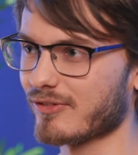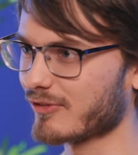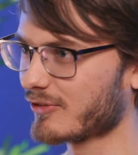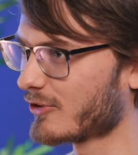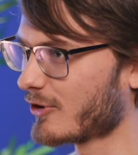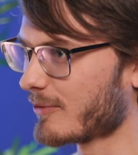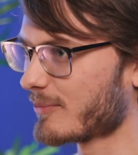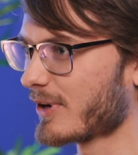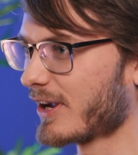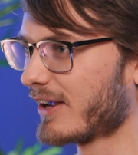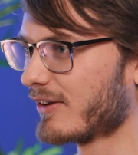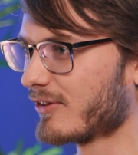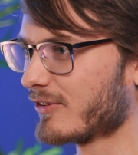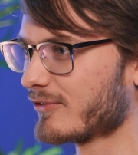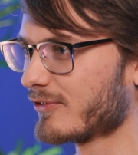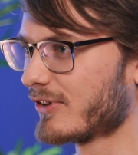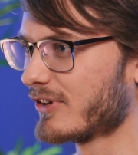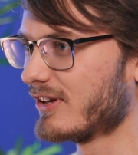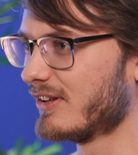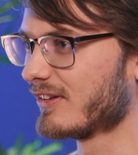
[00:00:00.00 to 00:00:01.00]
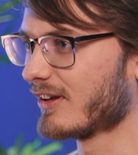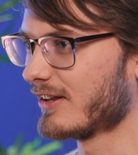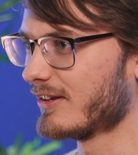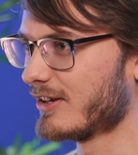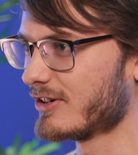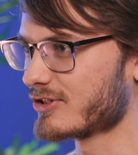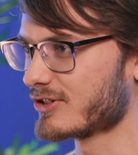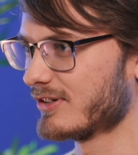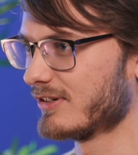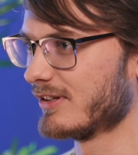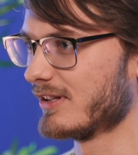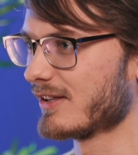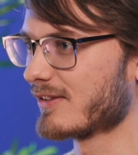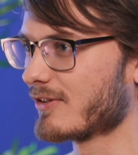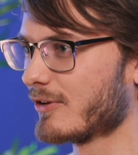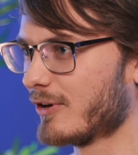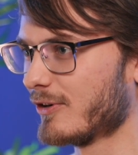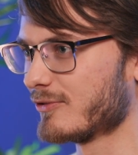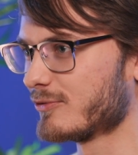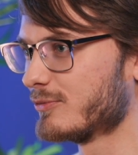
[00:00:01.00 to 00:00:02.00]
top 8 of an internationals
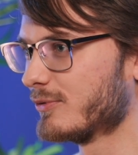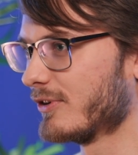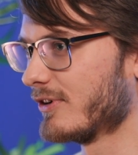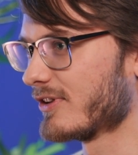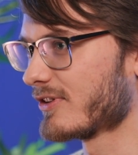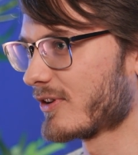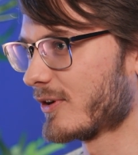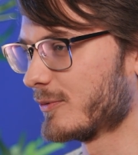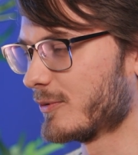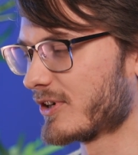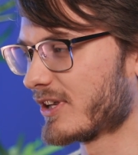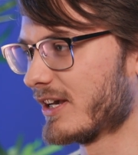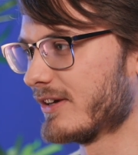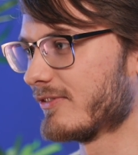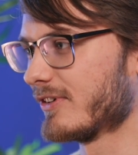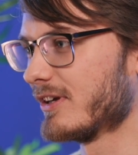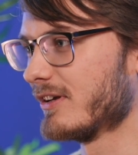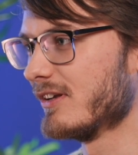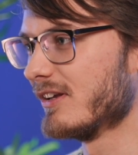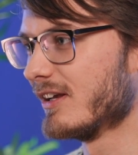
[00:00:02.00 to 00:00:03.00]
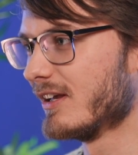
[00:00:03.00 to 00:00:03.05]
or of worlds or whatever,